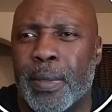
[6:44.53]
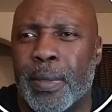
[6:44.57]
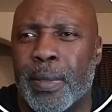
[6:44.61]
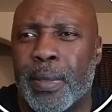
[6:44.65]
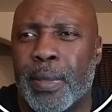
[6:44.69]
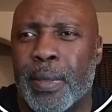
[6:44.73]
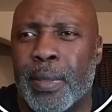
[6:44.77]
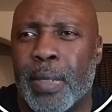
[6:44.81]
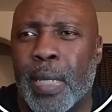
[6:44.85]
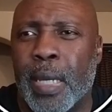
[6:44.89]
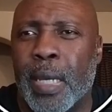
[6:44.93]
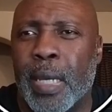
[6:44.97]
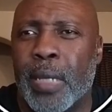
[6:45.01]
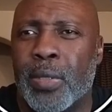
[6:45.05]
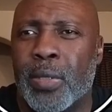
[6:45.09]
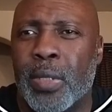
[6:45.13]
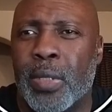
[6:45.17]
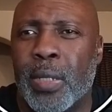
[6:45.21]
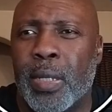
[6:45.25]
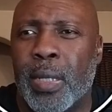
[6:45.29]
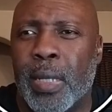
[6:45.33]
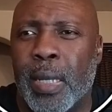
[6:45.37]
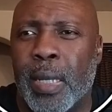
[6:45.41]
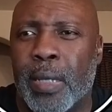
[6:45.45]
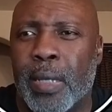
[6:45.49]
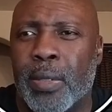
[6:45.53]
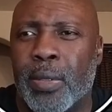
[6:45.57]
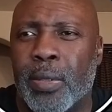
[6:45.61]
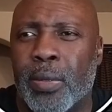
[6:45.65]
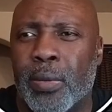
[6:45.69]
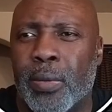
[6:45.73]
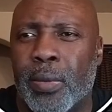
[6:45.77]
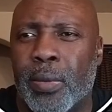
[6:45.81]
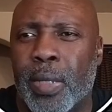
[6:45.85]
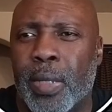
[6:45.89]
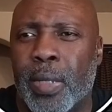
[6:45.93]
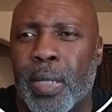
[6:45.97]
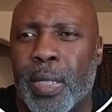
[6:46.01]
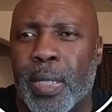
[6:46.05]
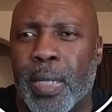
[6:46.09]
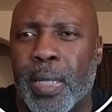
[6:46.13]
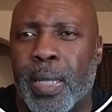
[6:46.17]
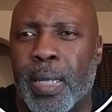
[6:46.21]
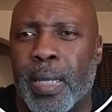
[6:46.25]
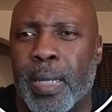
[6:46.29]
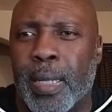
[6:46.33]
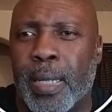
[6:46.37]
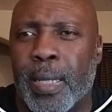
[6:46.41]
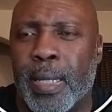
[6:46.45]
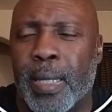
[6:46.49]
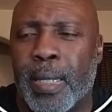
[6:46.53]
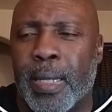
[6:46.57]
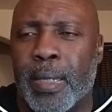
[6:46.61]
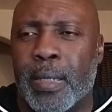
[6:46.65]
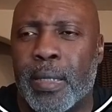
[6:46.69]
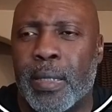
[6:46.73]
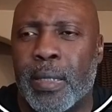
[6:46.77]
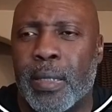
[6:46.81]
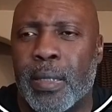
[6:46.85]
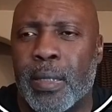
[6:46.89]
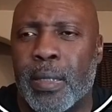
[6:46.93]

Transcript: I actually like the way it highlights.